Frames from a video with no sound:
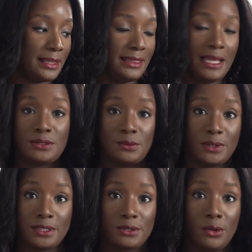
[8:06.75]
That's
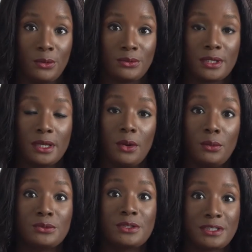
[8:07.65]
what it's called,
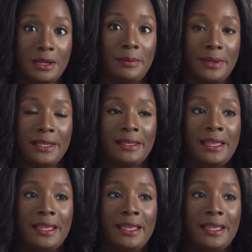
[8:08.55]
auto dumping.